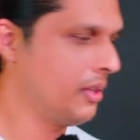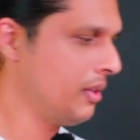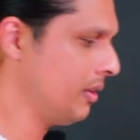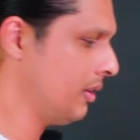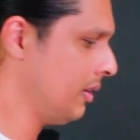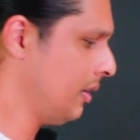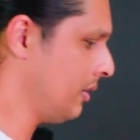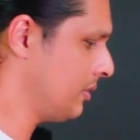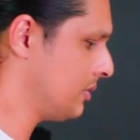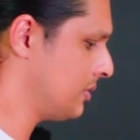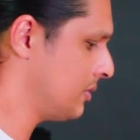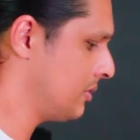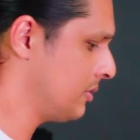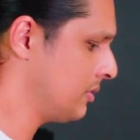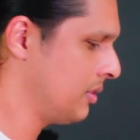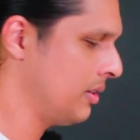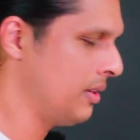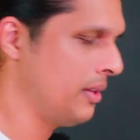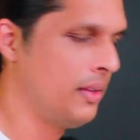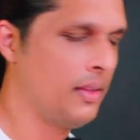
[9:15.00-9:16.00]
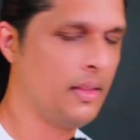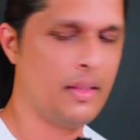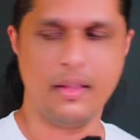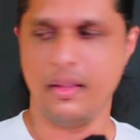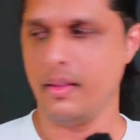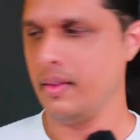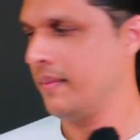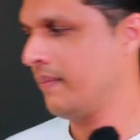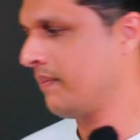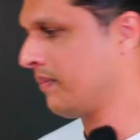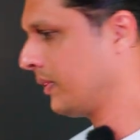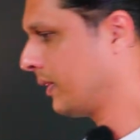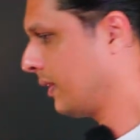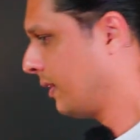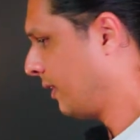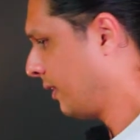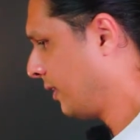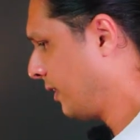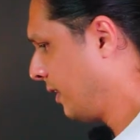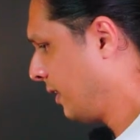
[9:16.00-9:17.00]
Yes.
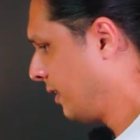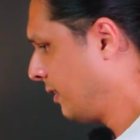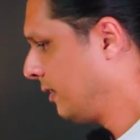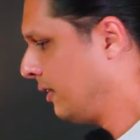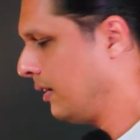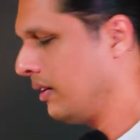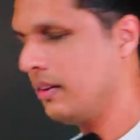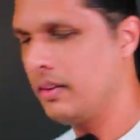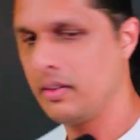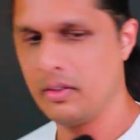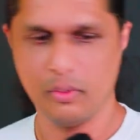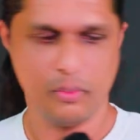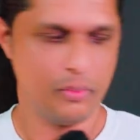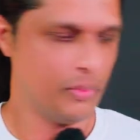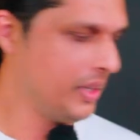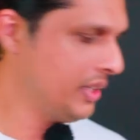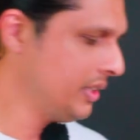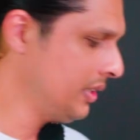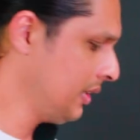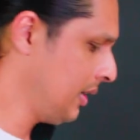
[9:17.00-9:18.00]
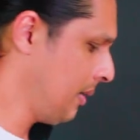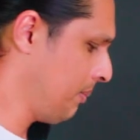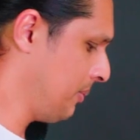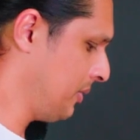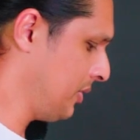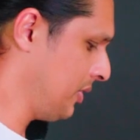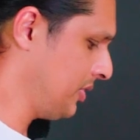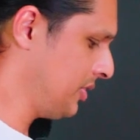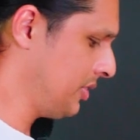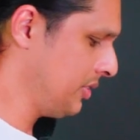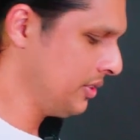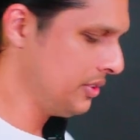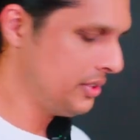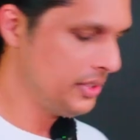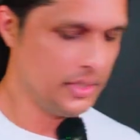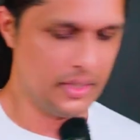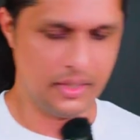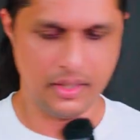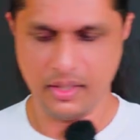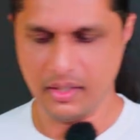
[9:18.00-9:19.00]
Again 20
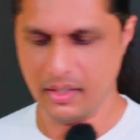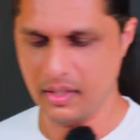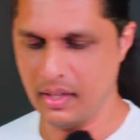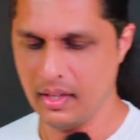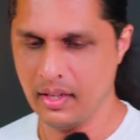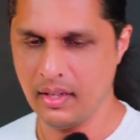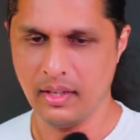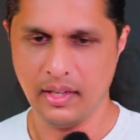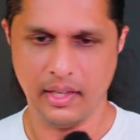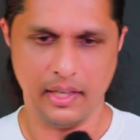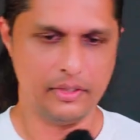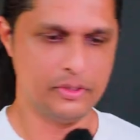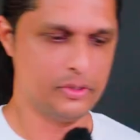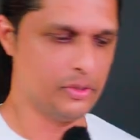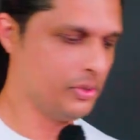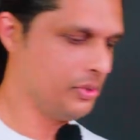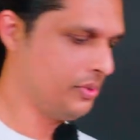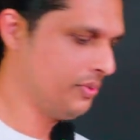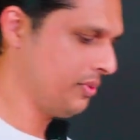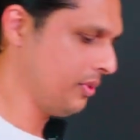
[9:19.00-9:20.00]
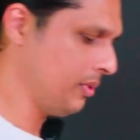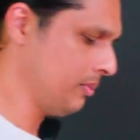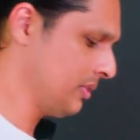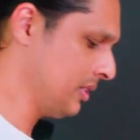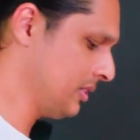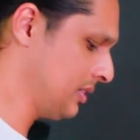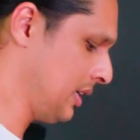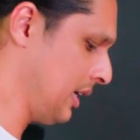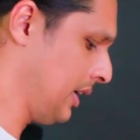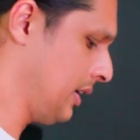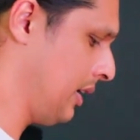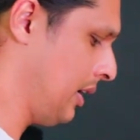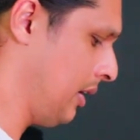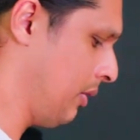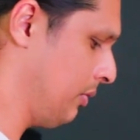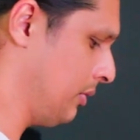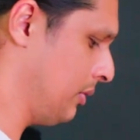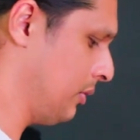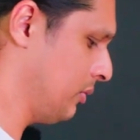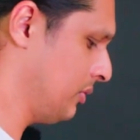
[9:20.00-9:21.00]
repetitions. I'll show you from the side
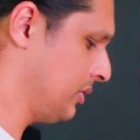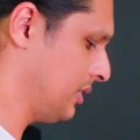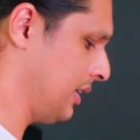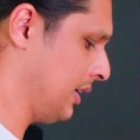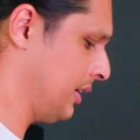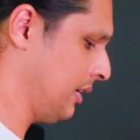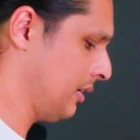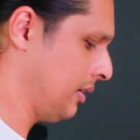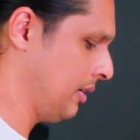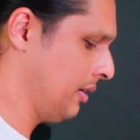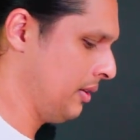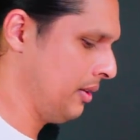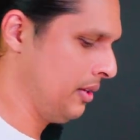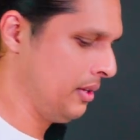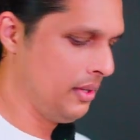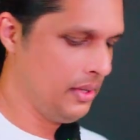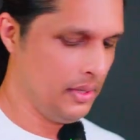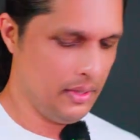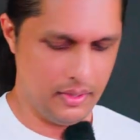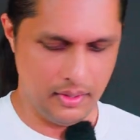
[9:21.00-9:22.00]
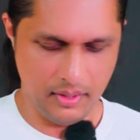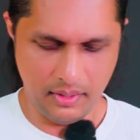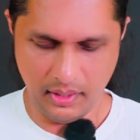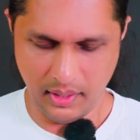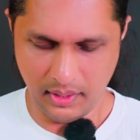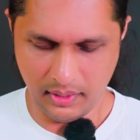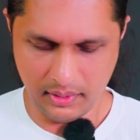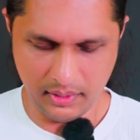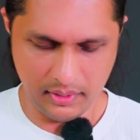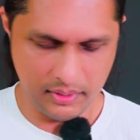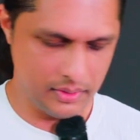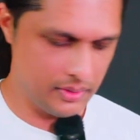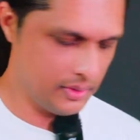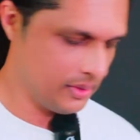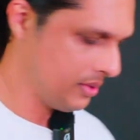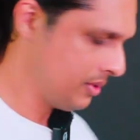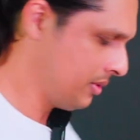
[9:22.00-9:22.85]
how it looks like this.